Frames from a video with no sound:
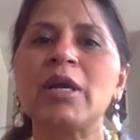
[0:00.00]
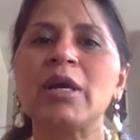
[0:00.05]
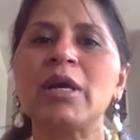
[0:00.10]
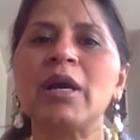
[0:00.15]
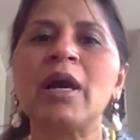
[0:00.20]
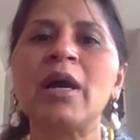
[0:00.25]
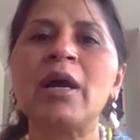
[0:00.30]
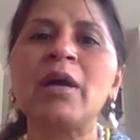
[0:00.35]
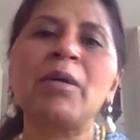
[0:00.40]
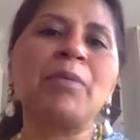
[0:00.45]

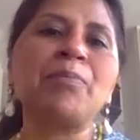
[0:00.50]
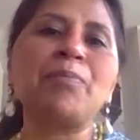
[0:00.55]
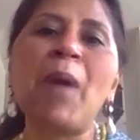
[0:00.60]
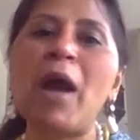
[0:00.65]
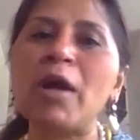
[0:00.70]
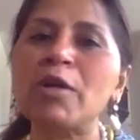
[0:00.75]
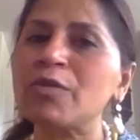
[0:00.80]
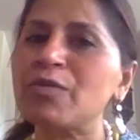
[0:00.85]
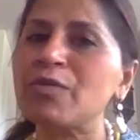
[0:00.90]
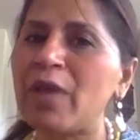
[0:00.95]
uh,
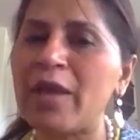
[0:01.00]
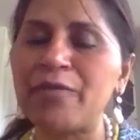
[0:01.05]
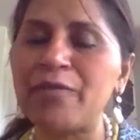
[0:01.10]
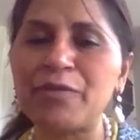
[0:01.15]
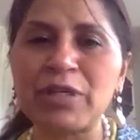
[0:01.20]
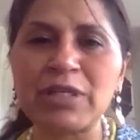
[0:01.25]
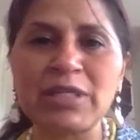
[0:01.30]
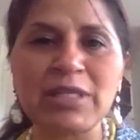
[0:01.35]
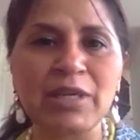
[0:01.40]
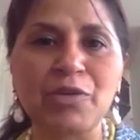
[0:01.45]
part of
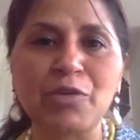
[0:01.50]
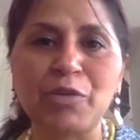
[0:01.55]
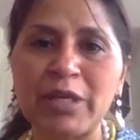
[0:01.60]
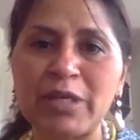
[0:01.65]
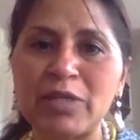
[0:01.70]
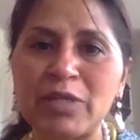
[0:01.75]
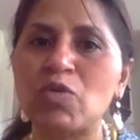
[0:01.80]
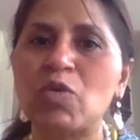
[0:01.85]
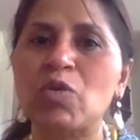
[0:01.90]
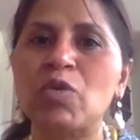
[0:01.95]
every
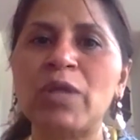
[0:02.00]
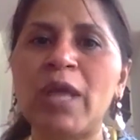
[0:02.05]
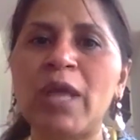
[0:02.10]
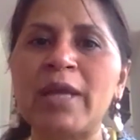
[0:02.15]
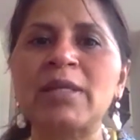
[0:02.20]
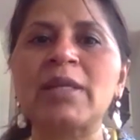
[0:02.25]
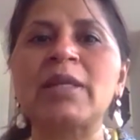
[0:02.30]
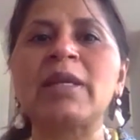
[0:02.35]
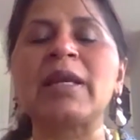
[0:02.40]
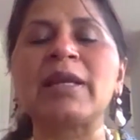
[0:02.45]
degree, so
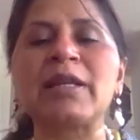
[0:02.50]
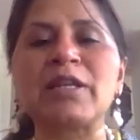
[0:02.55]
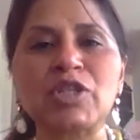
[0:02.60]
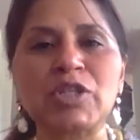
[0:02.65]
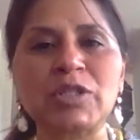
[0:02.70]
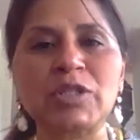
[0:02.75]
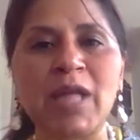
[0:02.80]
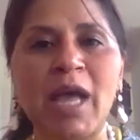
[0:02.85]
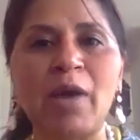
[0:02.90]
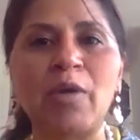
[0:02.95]
that English
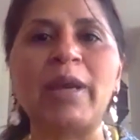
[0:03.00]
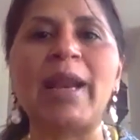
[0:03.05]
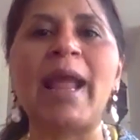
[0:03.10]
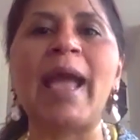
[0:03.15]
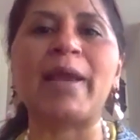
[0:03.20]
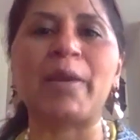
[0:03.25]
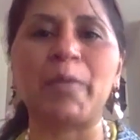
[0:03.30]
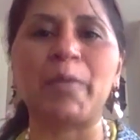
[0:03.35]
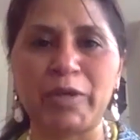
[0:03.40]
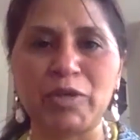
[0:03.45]
is now a
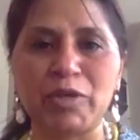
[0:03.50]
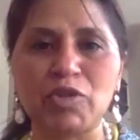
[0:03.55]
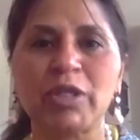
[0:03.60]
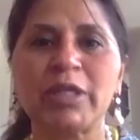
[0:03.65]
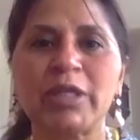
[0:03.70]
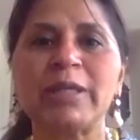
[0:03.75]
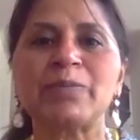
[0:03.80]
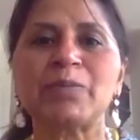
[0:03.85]
language.